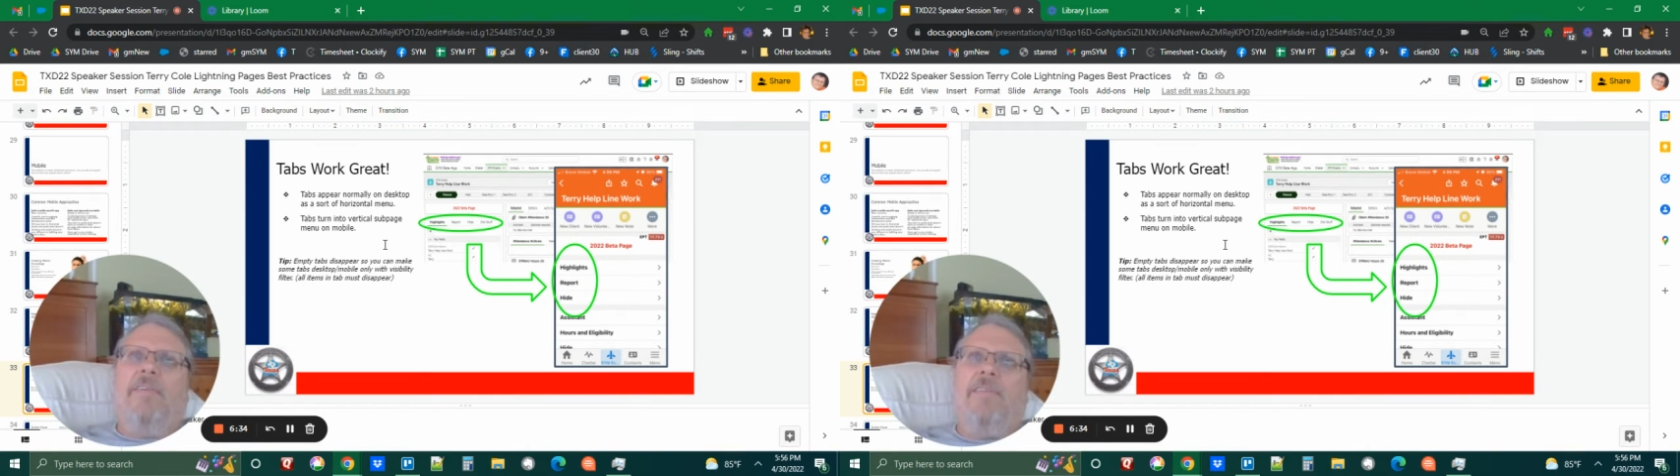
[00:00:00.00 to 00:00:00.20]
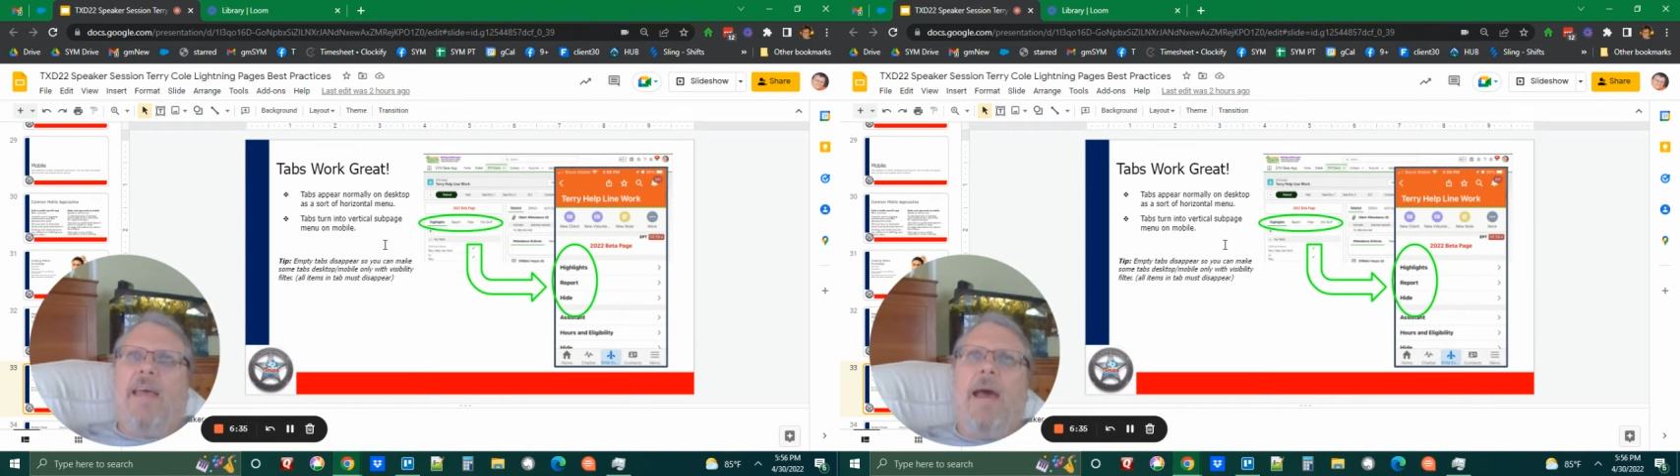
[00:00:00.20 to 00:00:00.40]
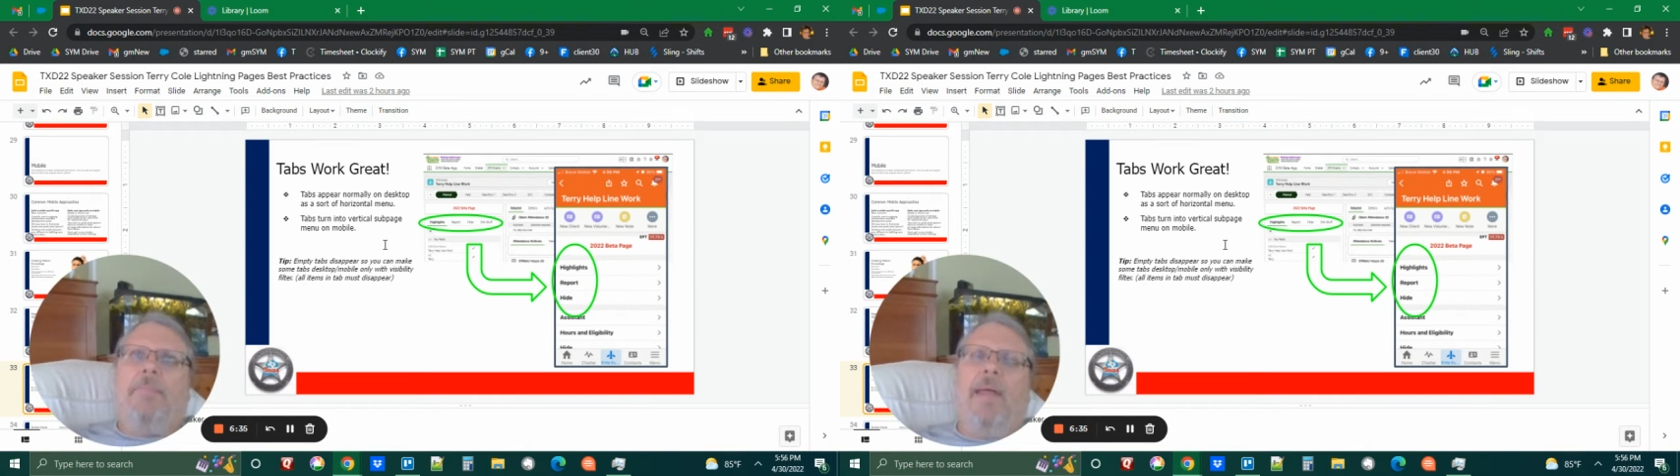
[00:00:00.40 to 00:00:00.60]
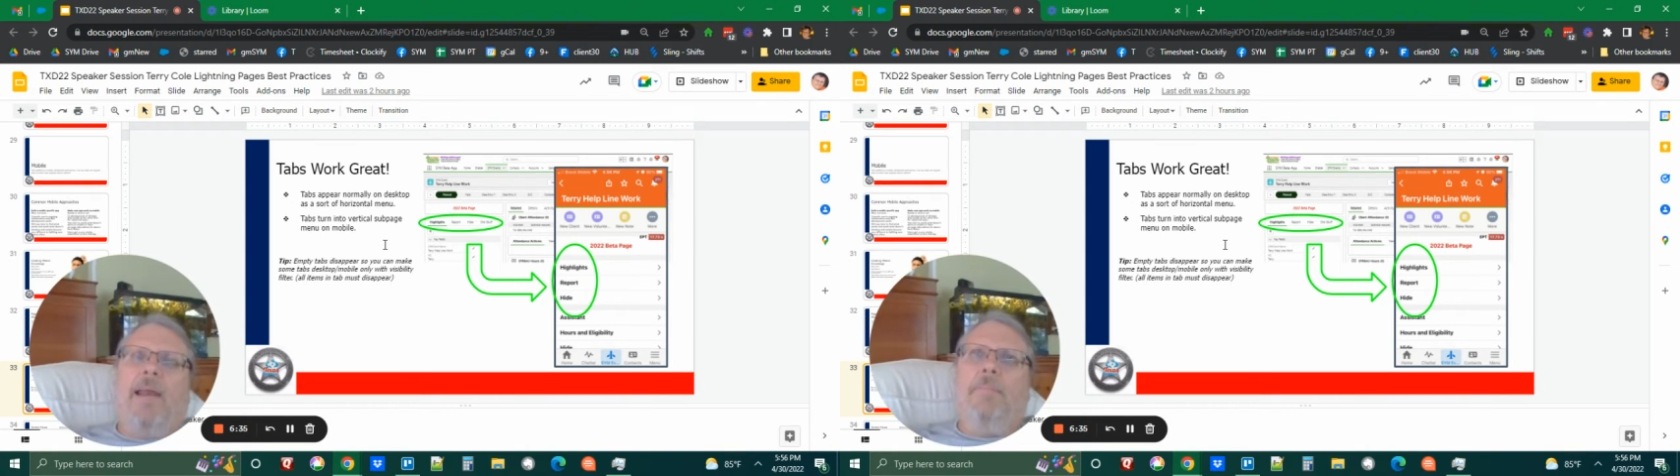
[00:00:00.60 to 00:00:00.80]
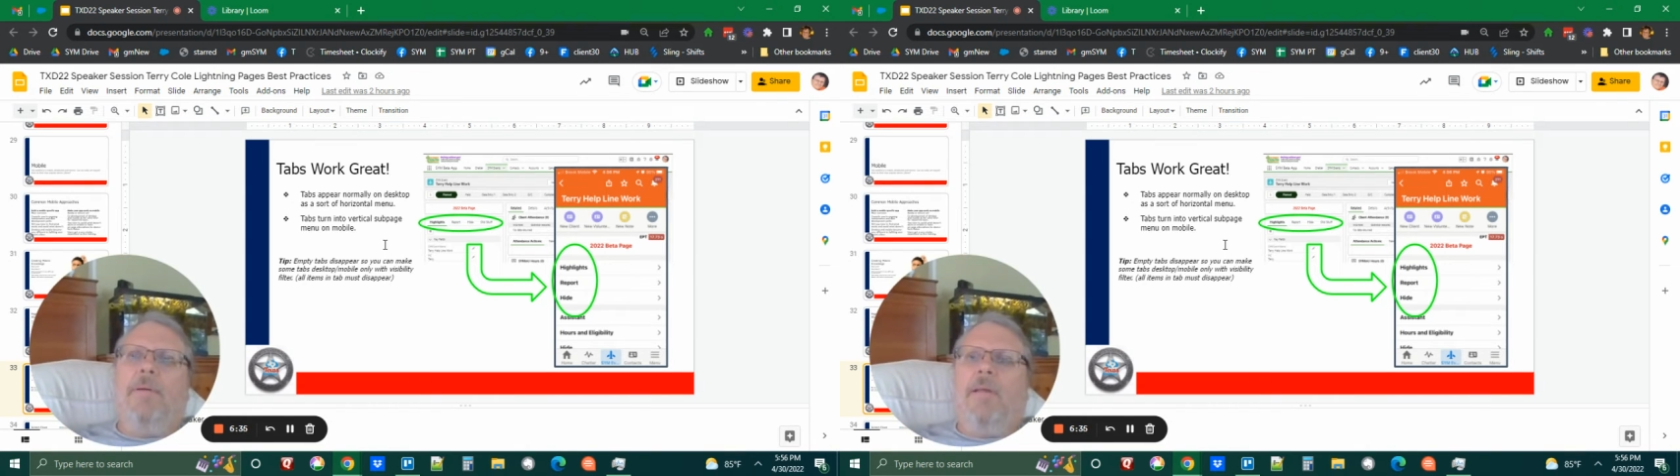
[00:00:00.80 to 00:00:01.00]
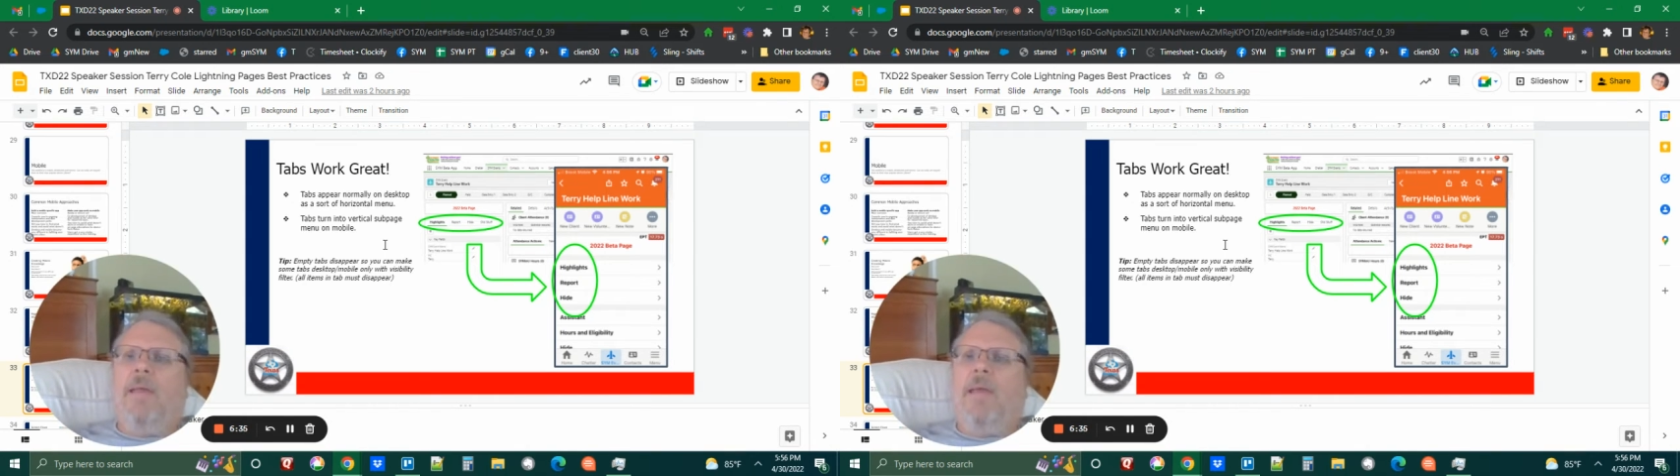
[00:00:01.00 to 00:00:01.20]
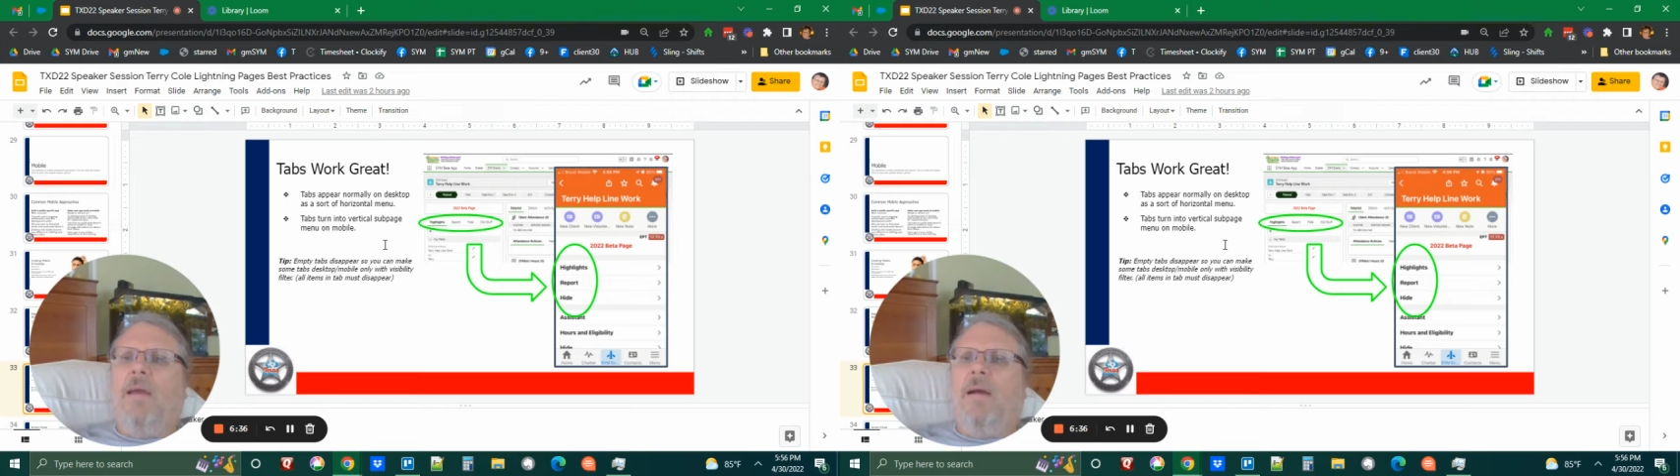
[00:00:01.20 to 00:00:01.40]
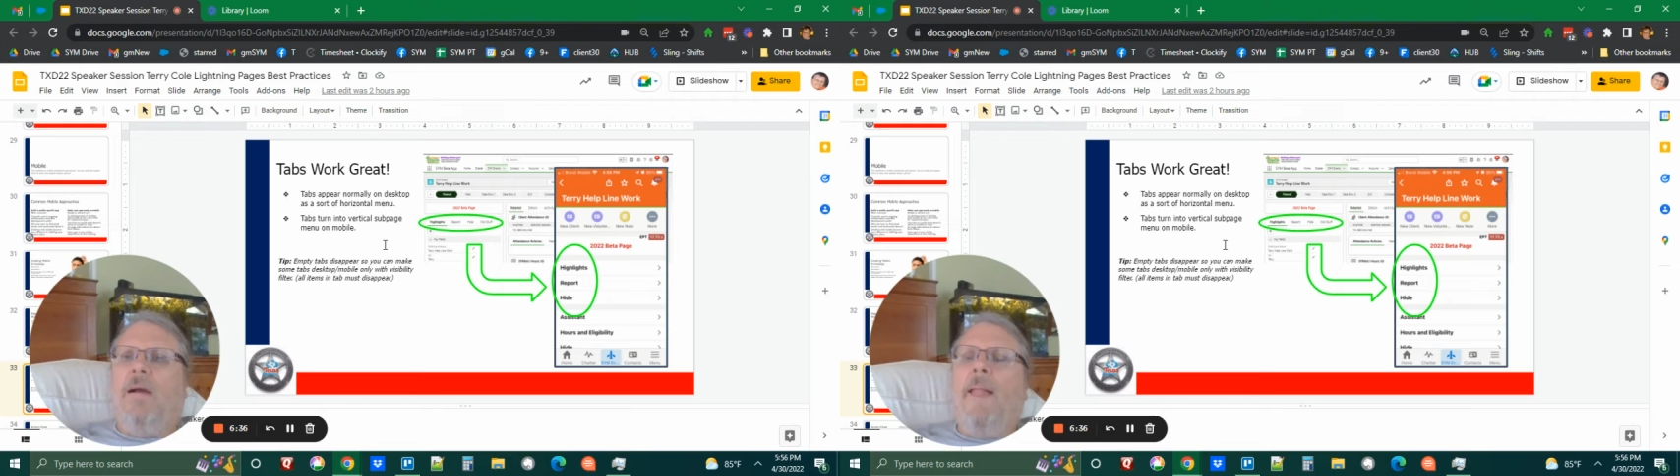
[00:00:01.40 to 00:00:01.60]
this app that I built
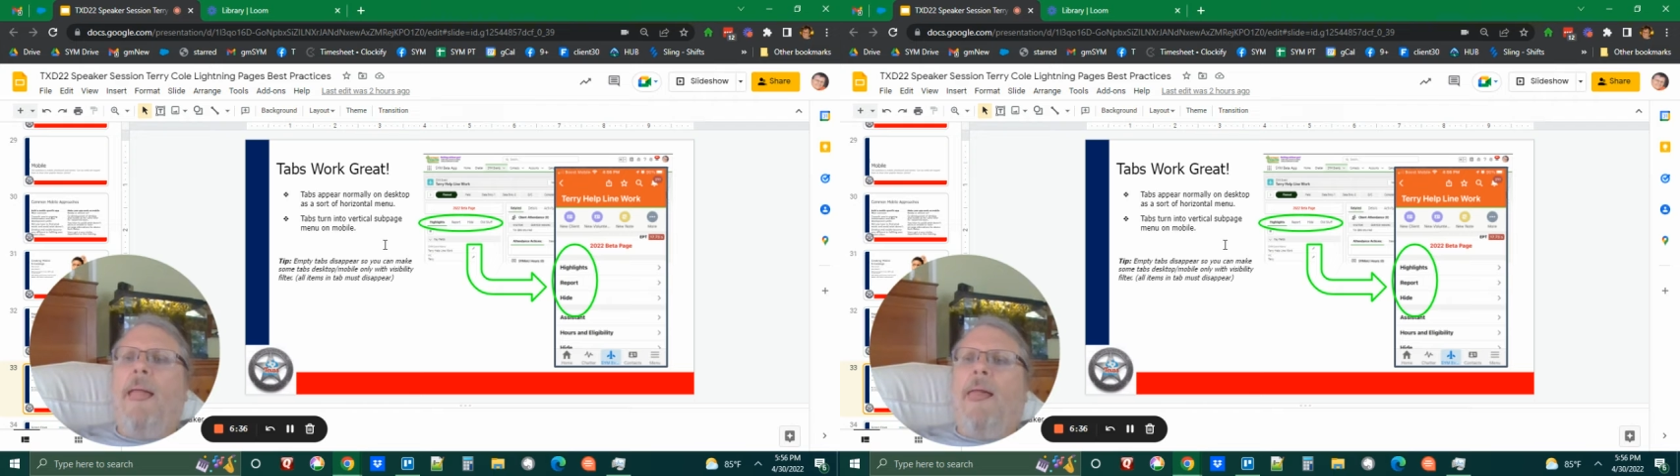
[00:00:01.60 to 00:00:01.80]
here,